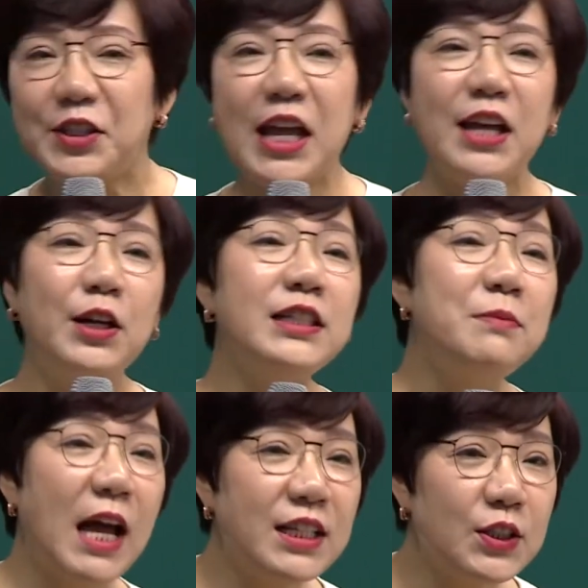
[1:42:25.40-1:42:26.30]
of you work
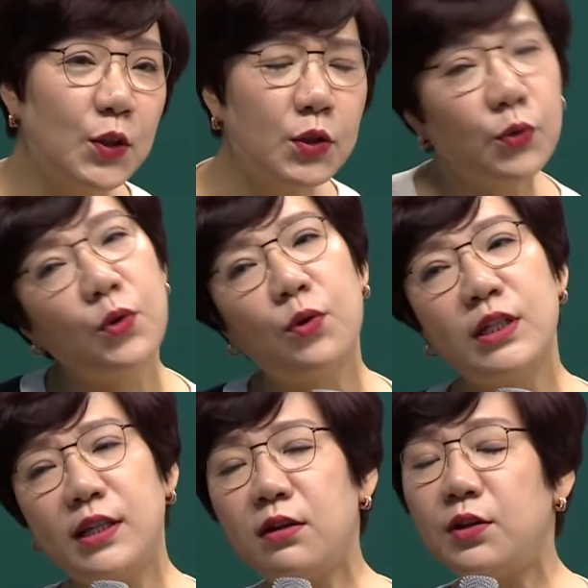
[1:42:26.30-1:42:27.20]
hard,
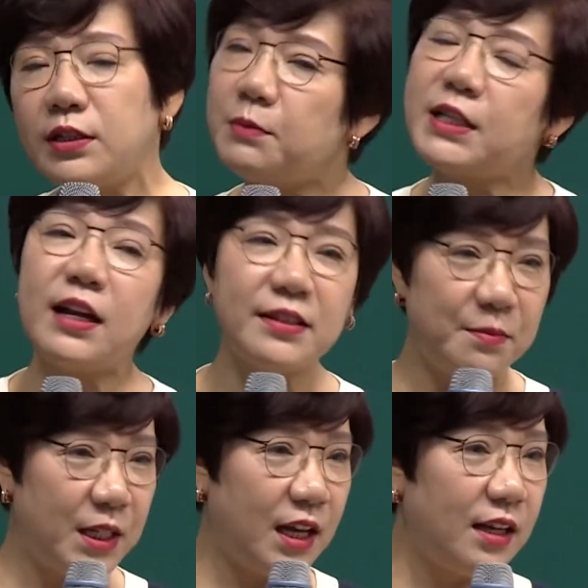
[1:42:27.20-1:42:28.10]
right? I also worked
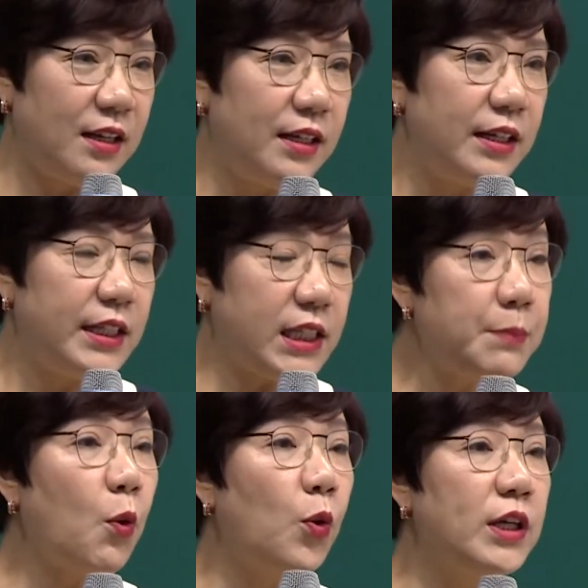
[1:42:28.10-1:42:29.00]
hard before.
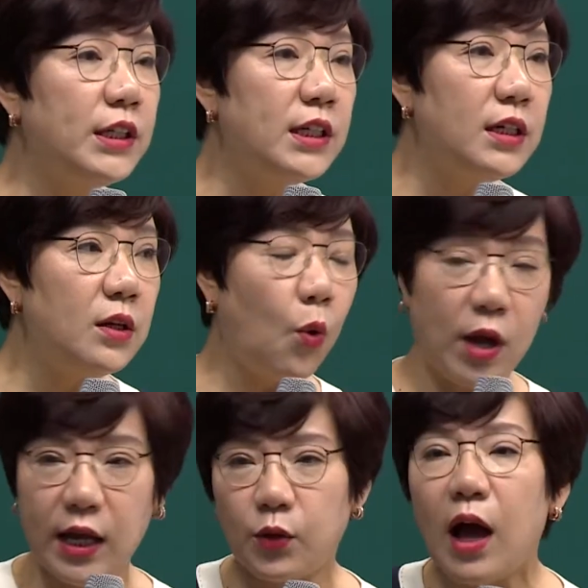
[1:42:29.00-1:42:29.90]
For 15
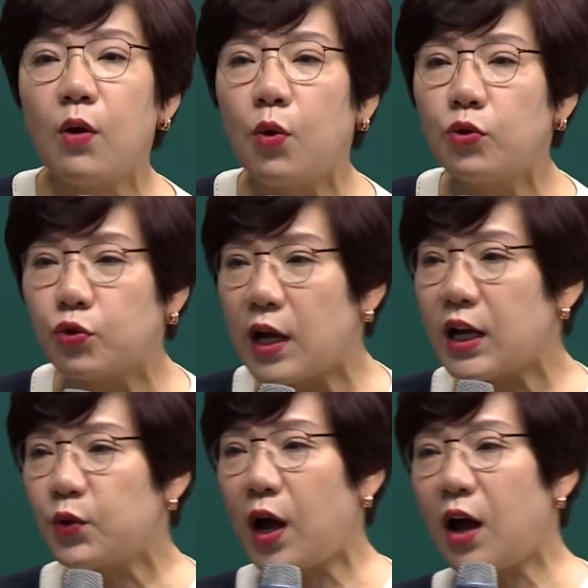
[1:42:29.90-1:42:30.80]
years, I sold
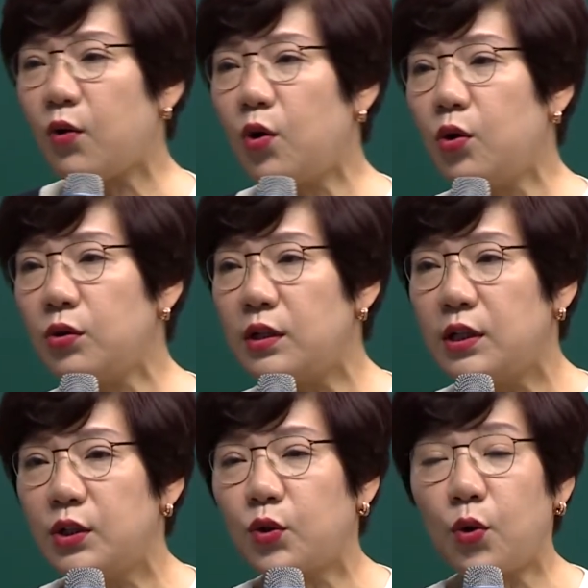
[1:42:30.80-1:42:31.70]
clothes, ran a
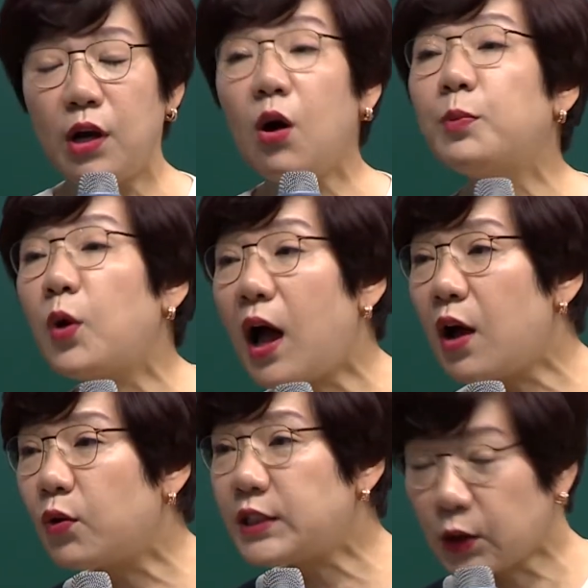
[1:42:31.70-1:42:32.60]
porridge shop, I
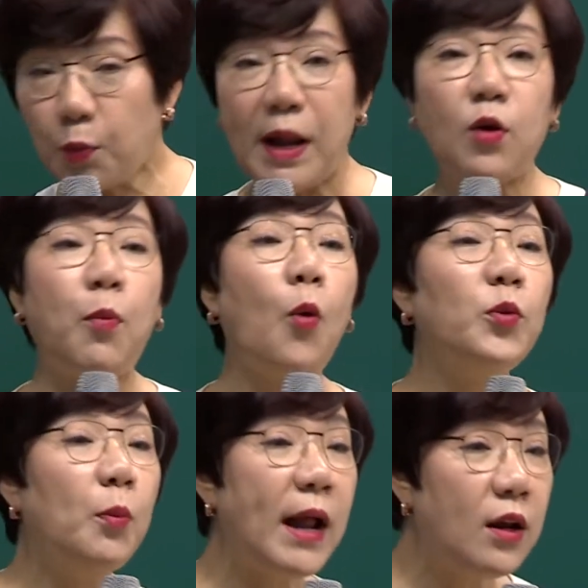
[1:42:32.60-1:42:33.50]
sold books and even
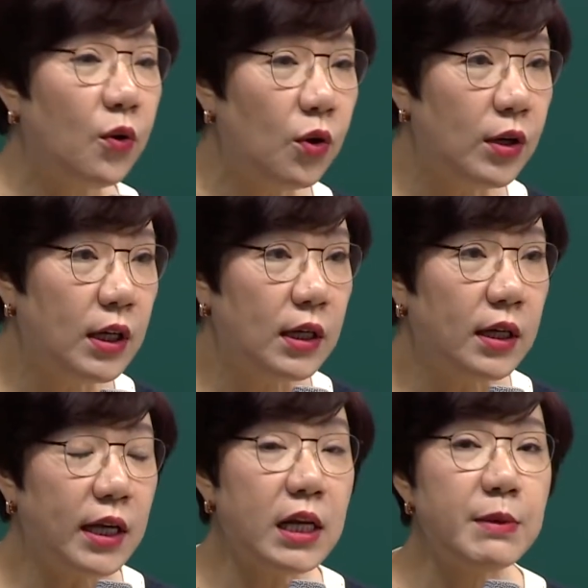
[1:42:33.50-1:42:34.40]
insurance.
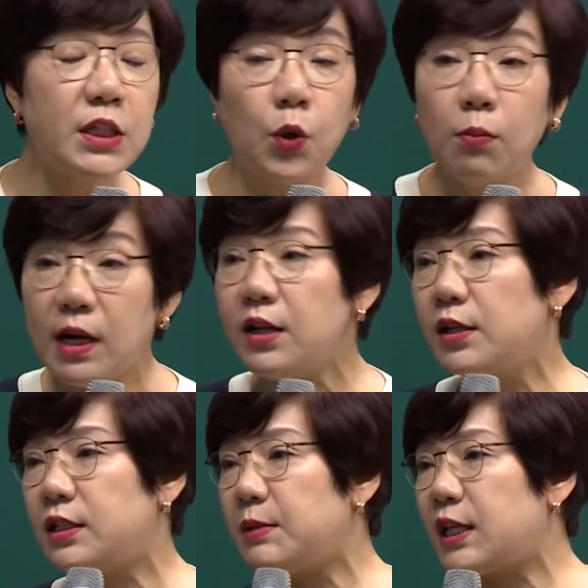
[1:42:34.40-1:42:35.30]
I worked and
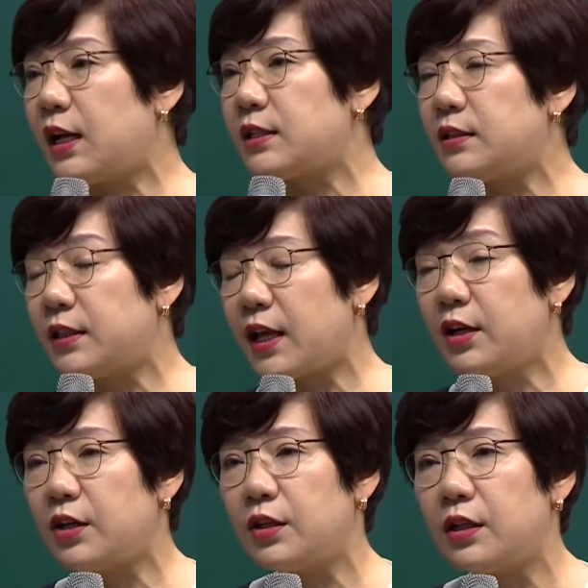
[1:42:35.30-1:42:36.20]
lived with great
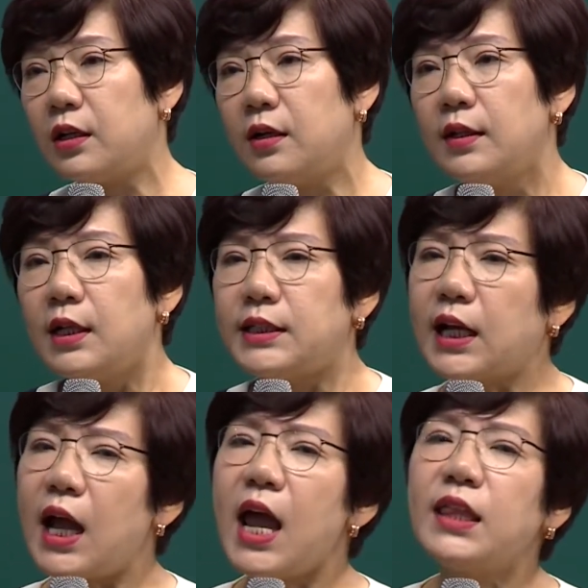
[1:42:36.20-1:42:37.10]
diligence.
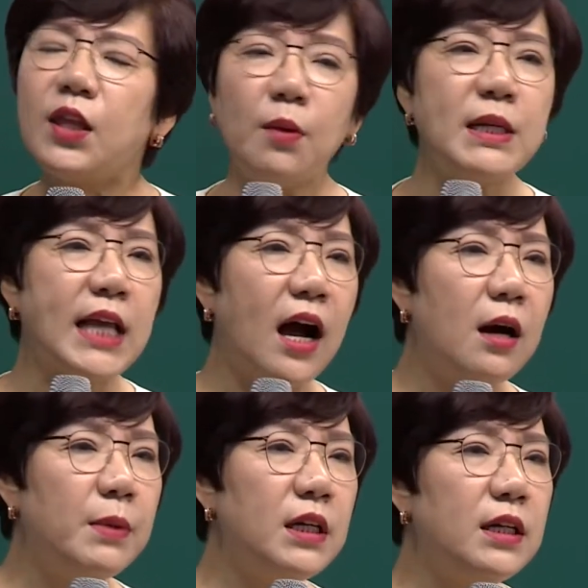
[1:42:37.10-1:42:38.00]
There was something that
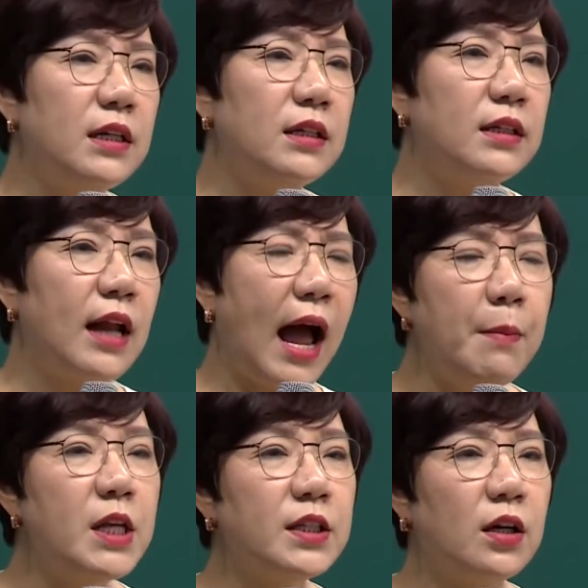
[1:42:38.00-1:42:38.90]
was very easy for
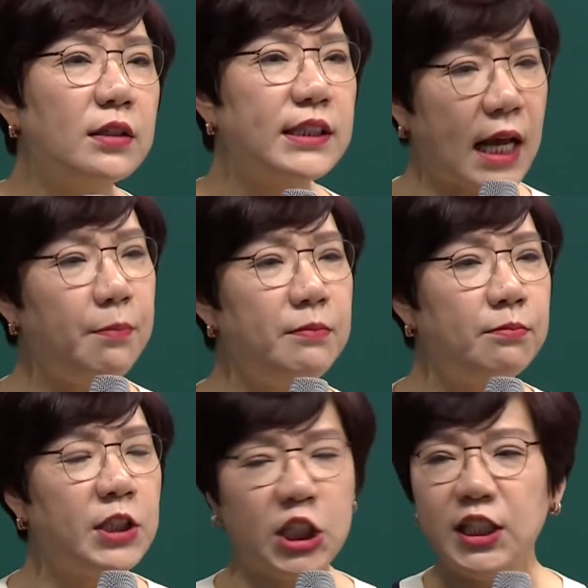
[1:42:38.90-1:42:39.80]
me in Atomy.